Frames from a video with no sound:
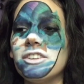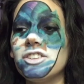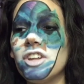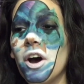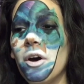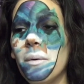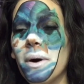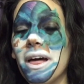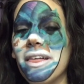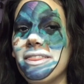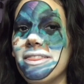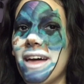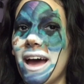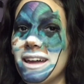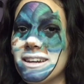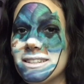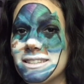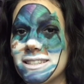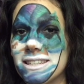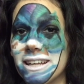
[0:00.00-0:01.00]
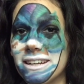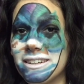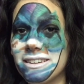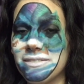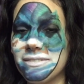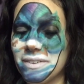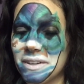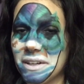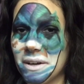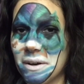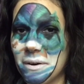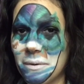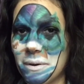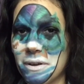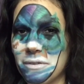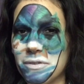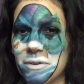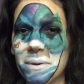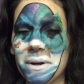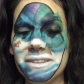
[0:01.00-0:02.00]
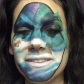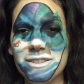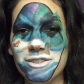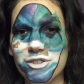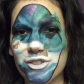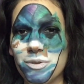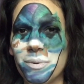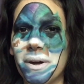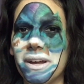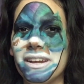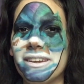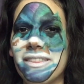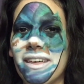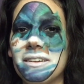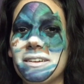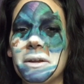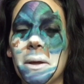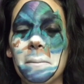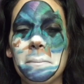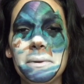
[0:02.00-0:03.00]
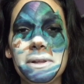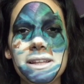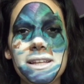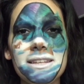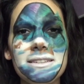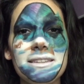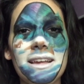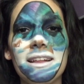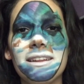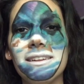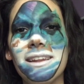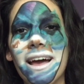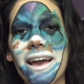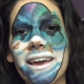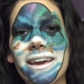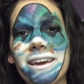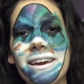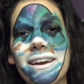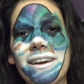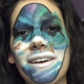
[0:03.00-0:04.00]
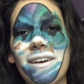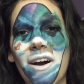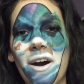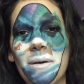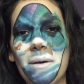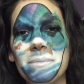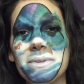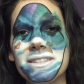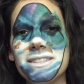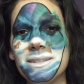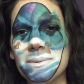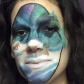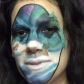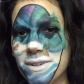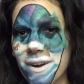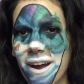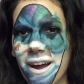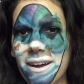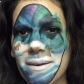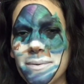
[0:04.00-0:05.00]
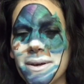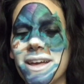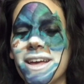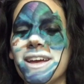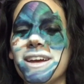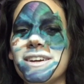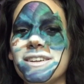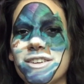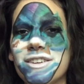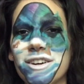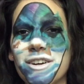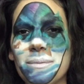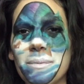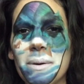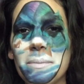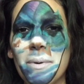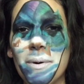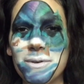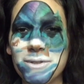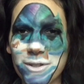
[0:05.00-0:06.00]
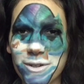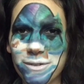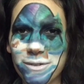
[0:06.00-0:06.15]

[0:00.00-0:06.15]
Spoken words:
So that is the end of the video. If you guys enjoyed, then please like, comment, subscribe, turn on my post